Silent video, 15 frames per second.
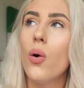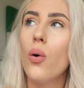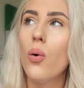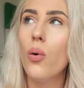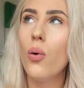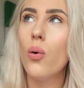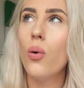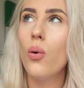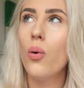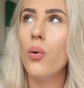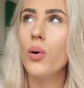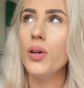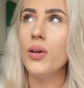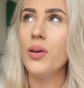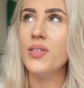
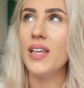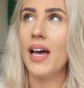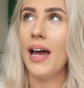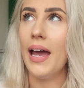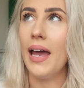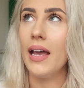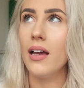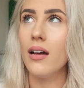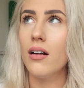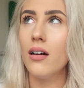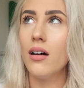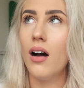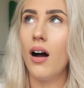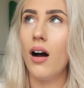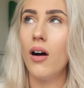or you say,
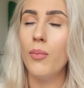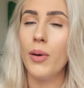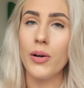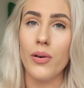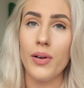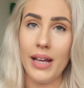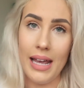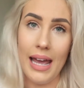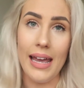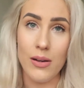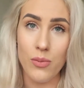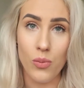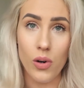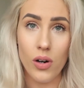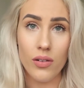oh my god, I
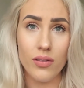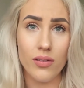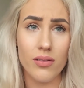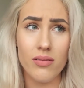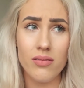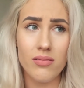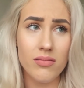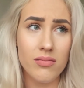ate 1